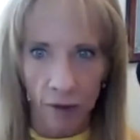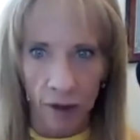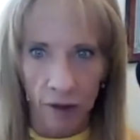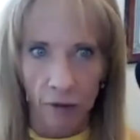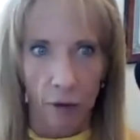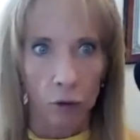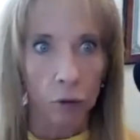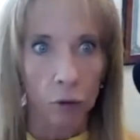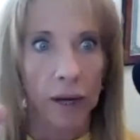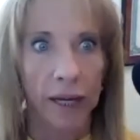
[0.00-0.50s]

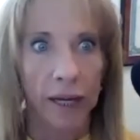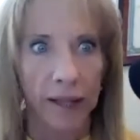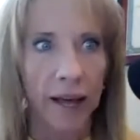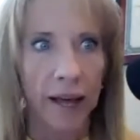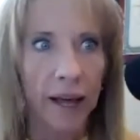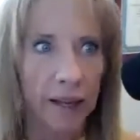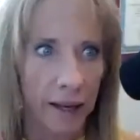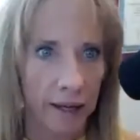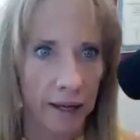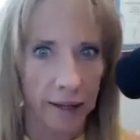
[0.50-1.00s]
Like, oh, I need
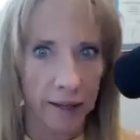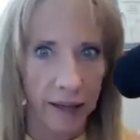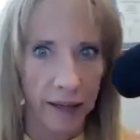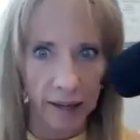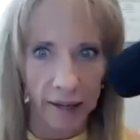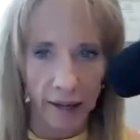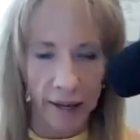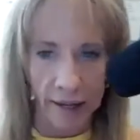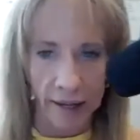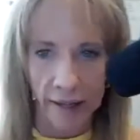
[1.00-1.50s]
that, and I need
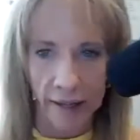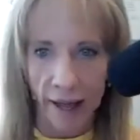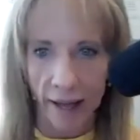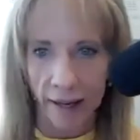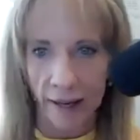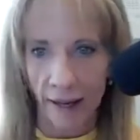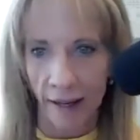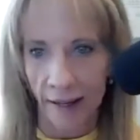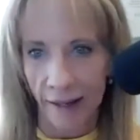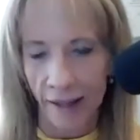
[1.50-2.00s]
that, and I need
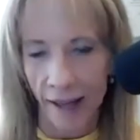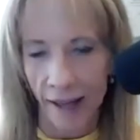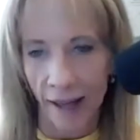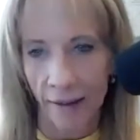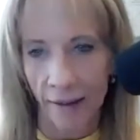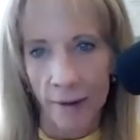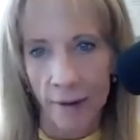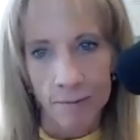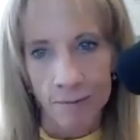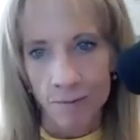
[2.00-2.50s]
that, and I need that.
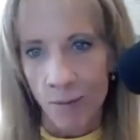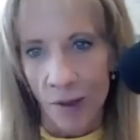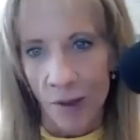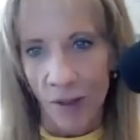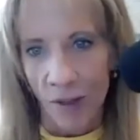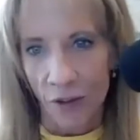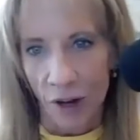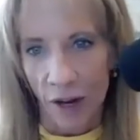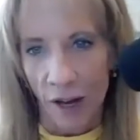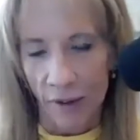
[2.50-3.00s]
And
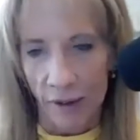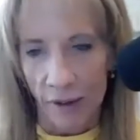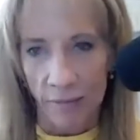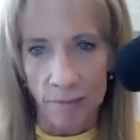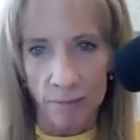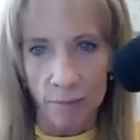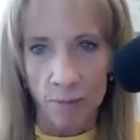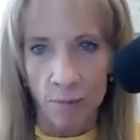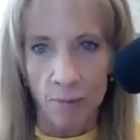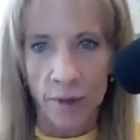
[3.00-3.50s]
they start having
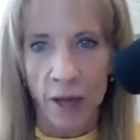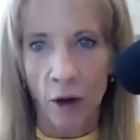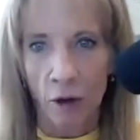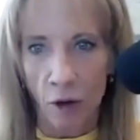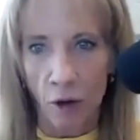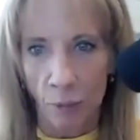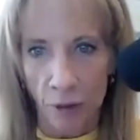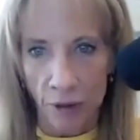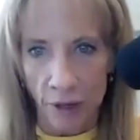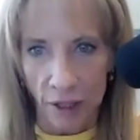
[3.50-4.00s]

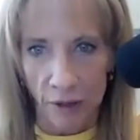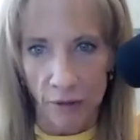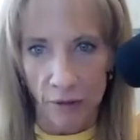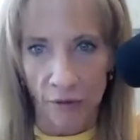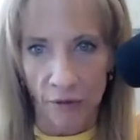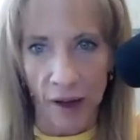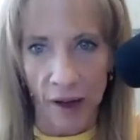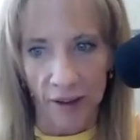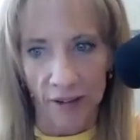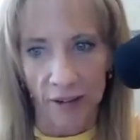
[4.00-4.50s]
counterproductive
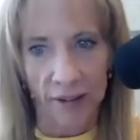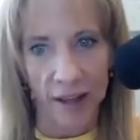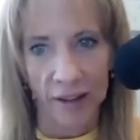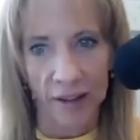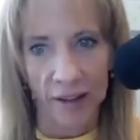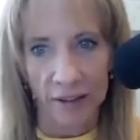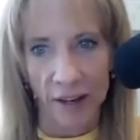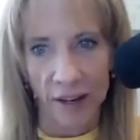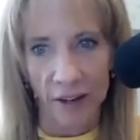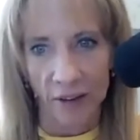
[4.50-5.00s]
effects at
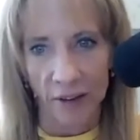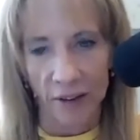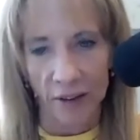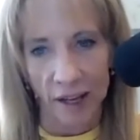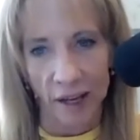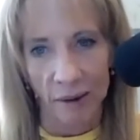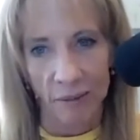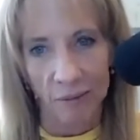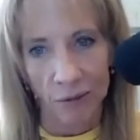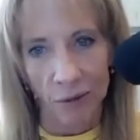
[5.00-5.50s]
that stage in the
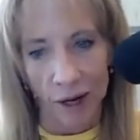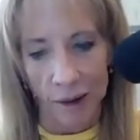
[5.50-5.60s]
game, right?